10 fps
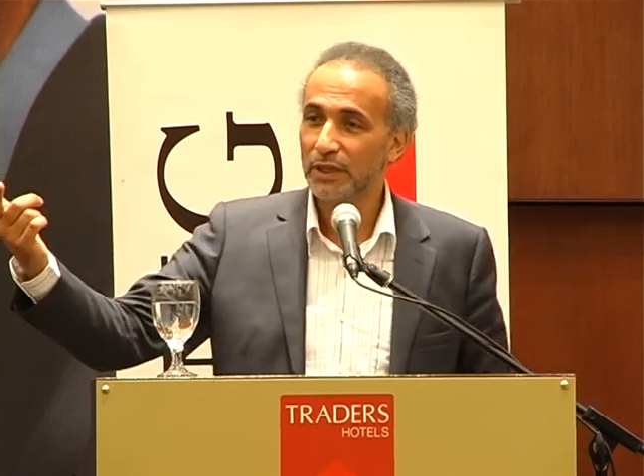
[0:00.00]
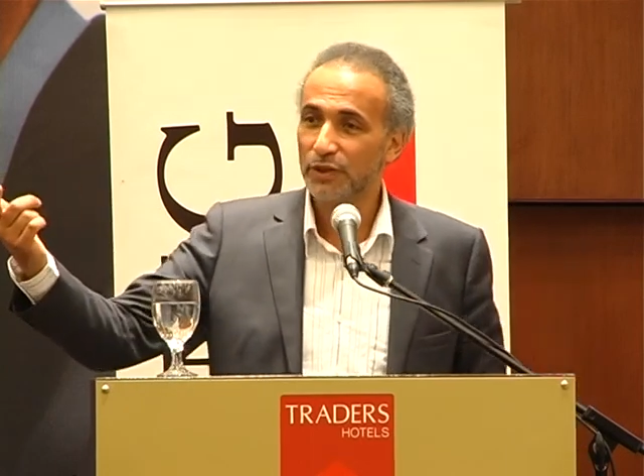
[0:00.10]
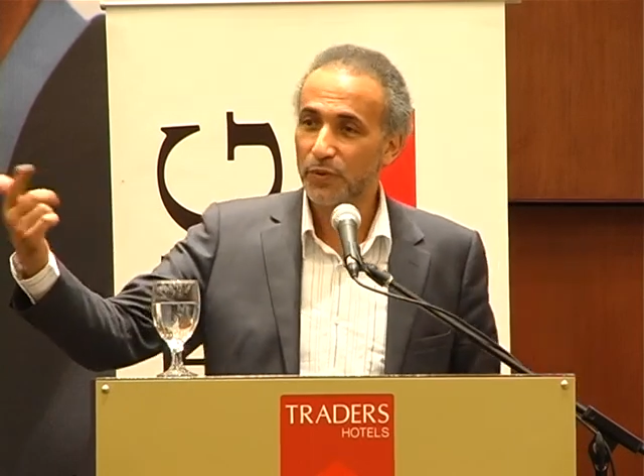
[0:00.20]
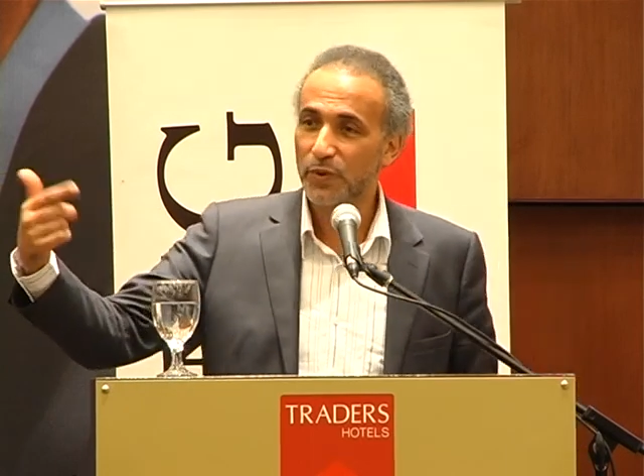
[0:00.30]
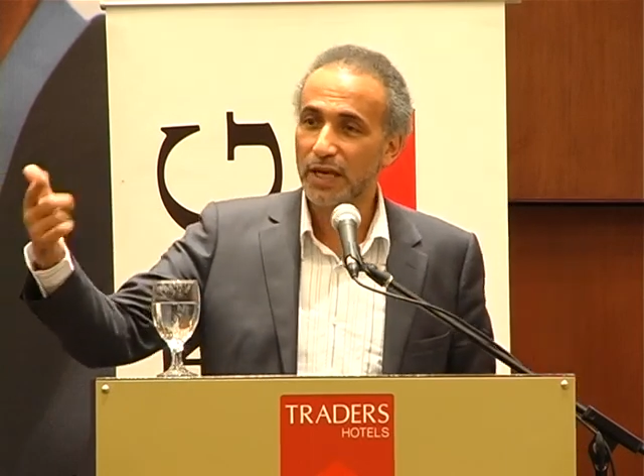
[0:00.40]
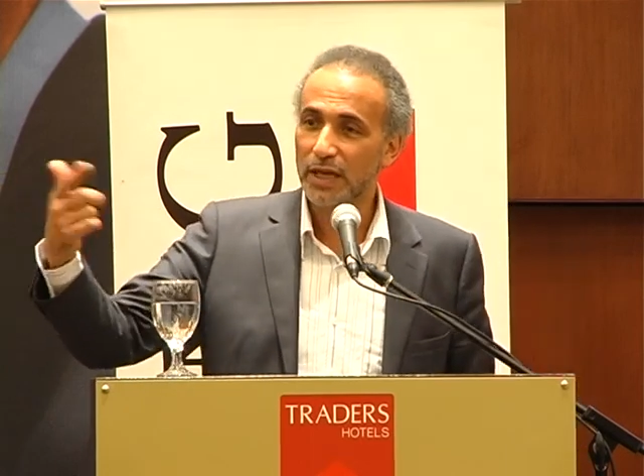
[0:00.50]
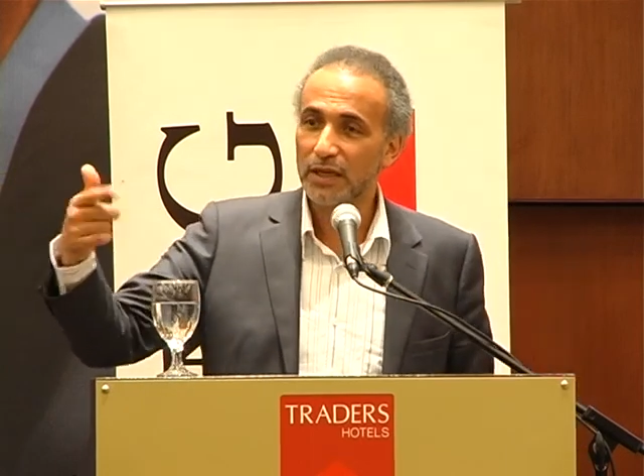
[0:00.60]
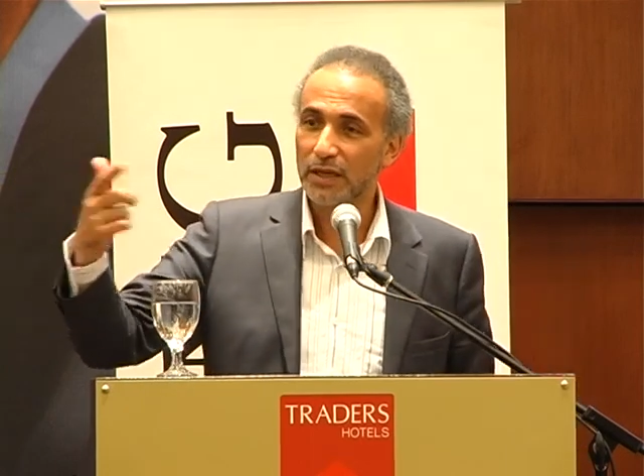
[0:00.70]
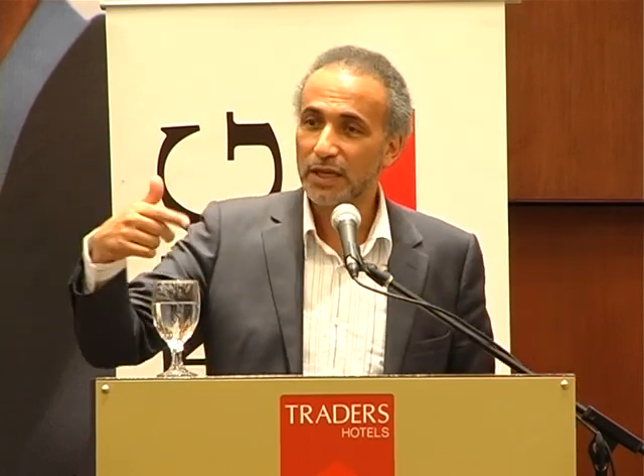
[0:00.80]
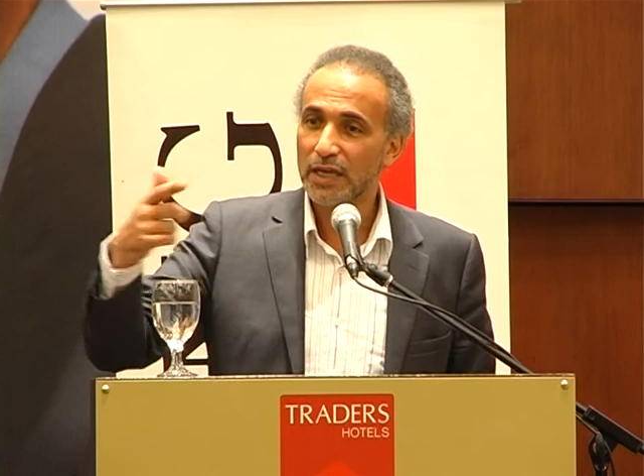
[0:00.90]
in the way
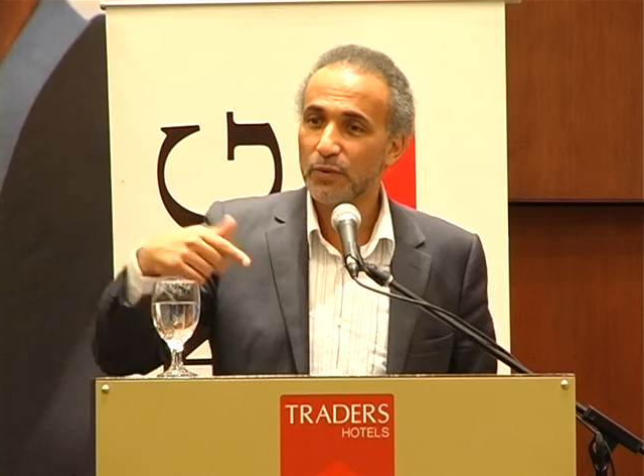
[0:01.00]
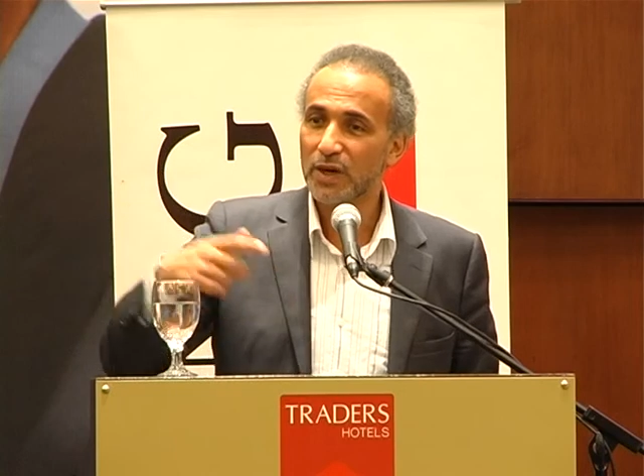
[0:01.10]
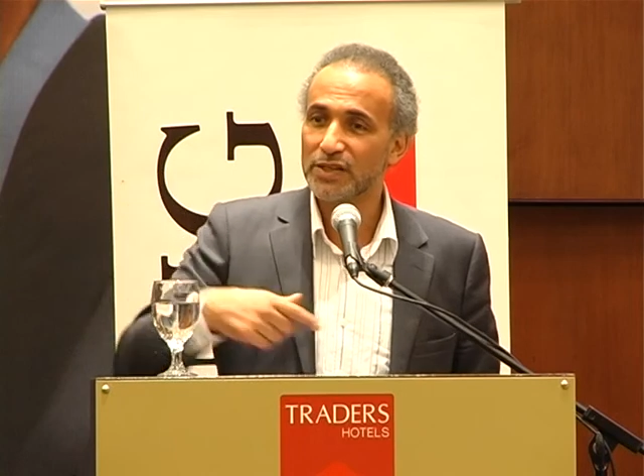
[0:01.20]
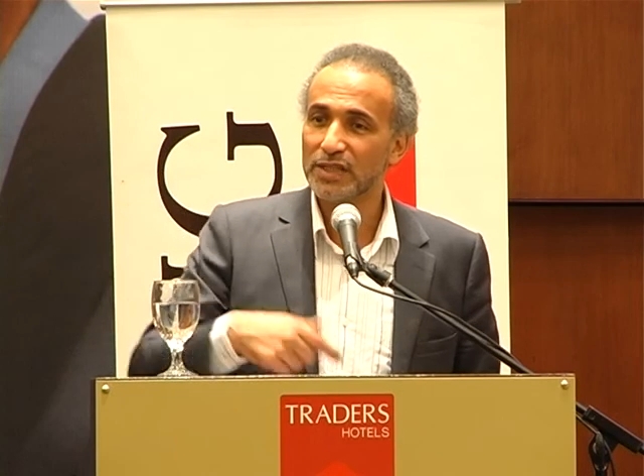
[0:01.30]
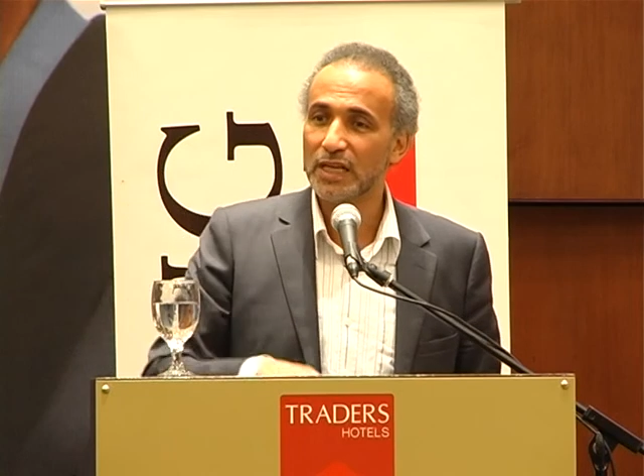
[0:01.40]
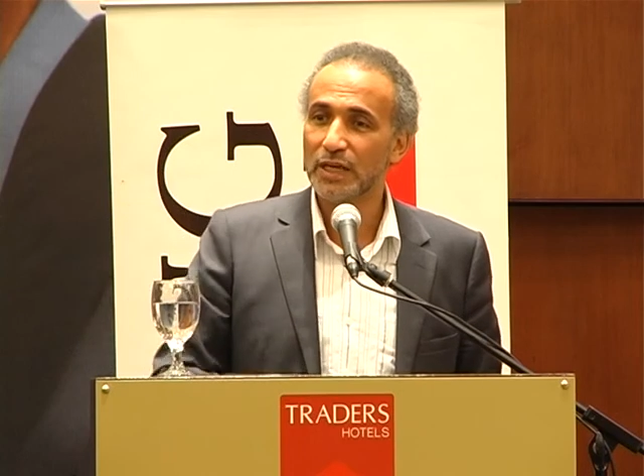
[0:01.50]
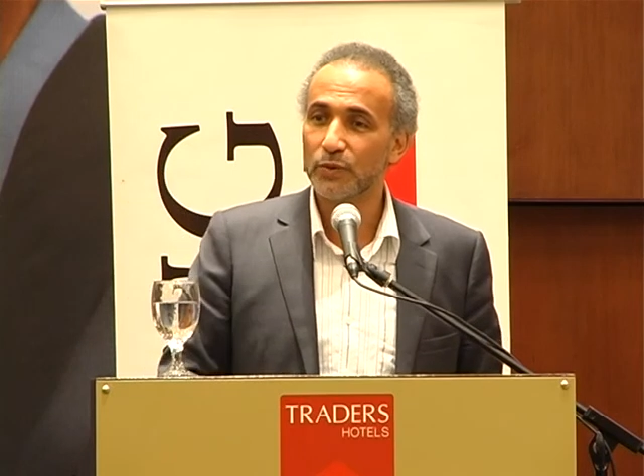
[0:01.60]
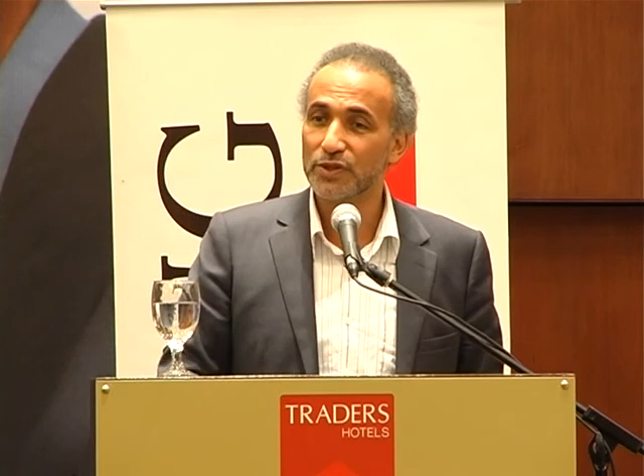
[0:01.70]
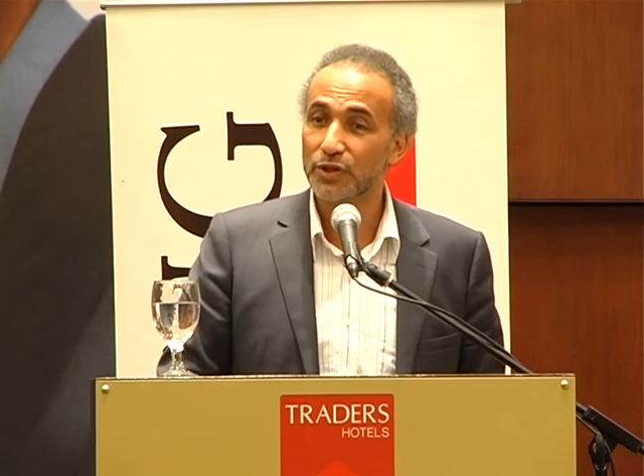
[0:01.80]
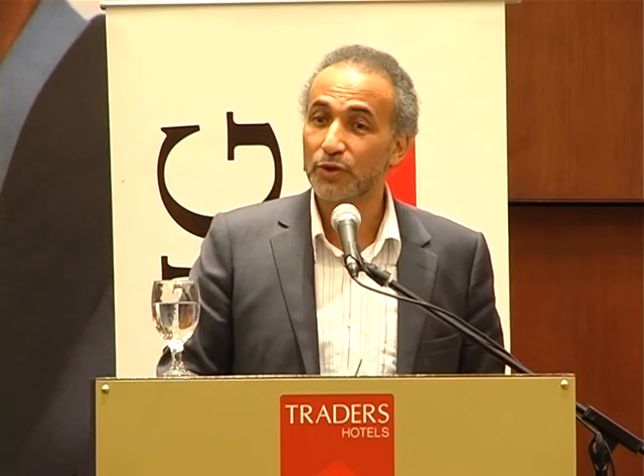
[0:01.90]
he was dealing
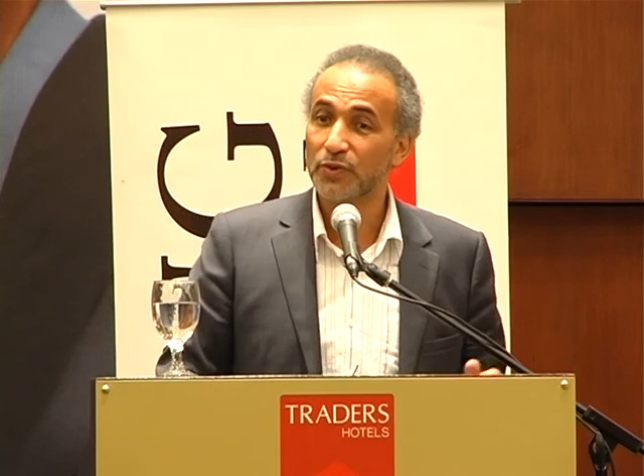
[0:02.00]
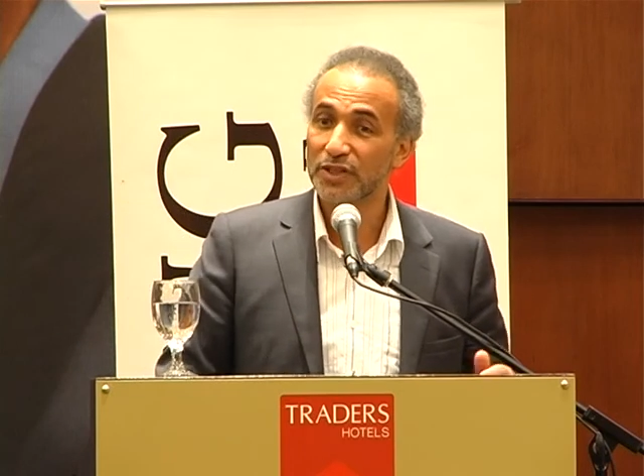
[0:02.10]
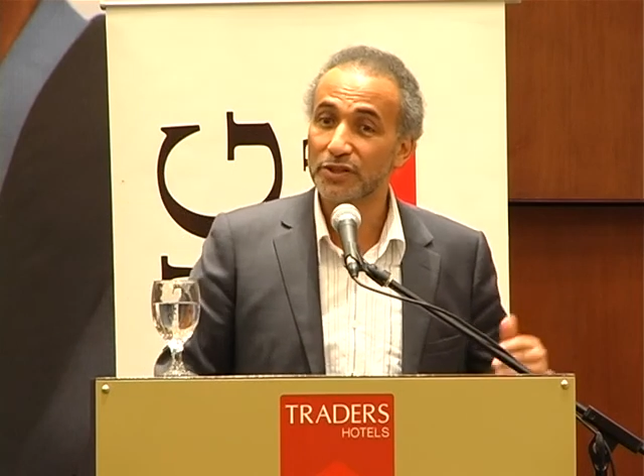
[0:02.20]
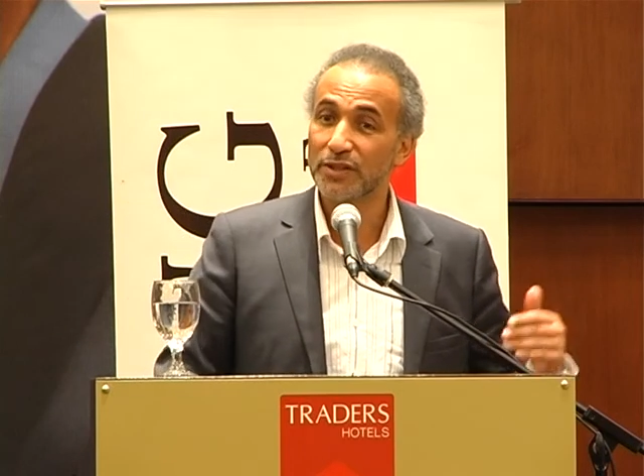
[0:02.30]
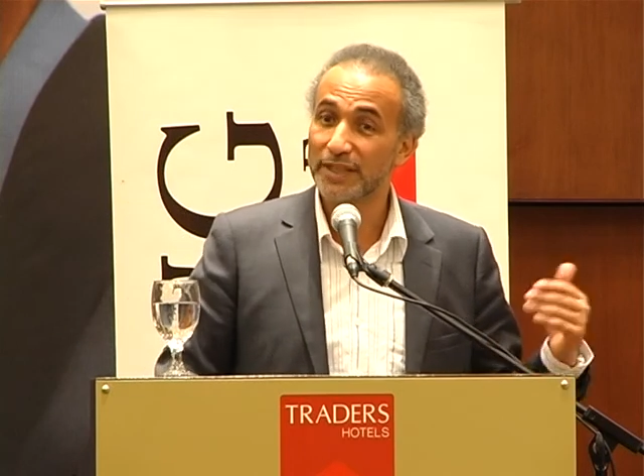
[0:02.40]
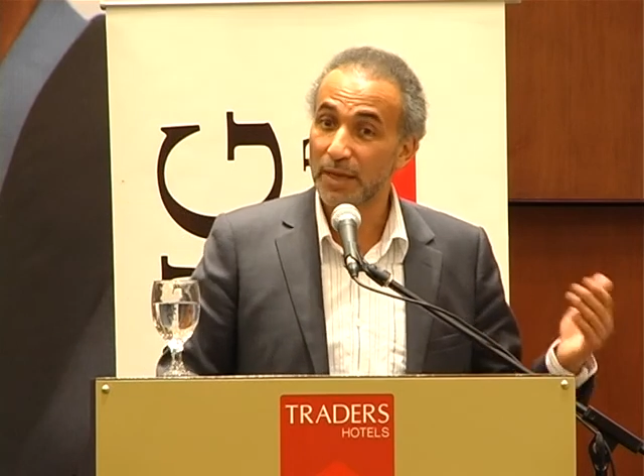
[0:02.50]
with the Christian